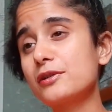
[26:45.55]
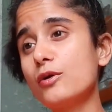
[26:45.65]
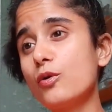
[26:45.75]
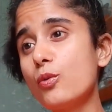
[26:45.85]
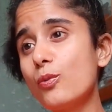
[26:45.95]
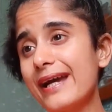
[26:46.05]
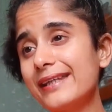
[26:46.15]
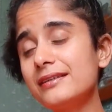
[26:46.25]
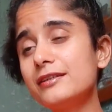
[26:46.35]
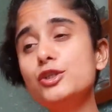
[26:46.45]

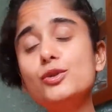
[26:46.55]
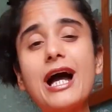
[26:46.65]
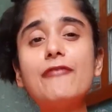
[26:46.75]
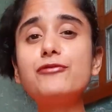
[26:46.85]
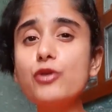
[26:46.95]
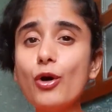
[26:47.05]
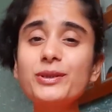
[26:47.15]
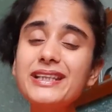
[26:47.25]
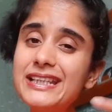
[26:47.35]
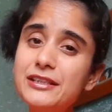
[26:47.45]
when you have not
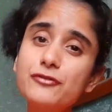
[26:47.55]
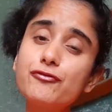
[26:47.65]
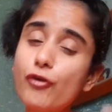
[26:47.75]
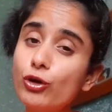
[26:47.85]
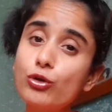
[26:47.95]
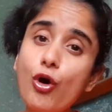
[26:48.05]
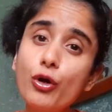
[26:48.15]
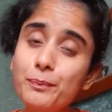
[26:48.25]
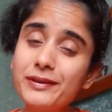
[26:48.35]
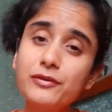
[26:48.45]
eaten for long
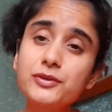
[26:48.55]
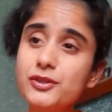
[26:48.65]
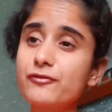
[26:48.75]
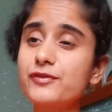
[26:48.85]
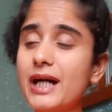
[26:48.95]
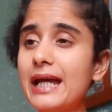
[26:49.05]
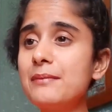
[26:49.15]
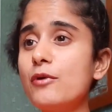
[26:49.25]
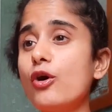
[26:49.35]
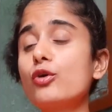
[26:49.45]
periods of time
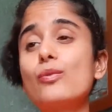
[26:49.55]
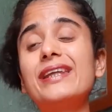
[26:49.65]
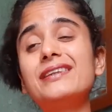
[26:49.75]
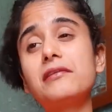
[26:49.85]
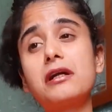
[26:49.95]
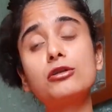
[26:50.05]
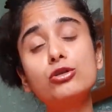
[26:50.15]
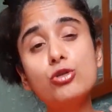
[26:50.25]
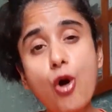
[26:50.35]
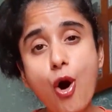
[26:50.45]
or when there are
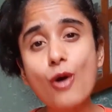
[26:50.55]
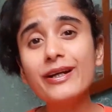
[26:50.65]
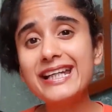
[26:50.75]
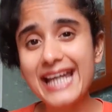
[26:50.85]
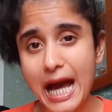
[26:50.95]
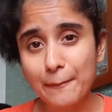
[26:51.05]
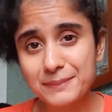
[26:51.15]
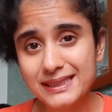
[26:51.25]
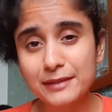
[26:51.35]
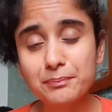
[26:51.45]
long gaps
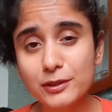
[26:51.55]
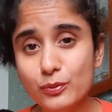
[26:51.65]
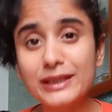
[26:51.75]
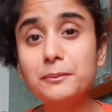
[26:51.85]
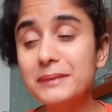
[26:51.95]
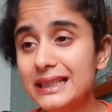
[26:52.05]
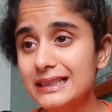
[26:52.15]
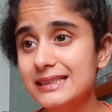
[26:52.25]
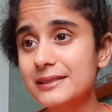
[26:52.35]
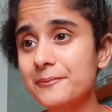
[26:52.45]
in between
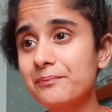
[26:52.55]
meals,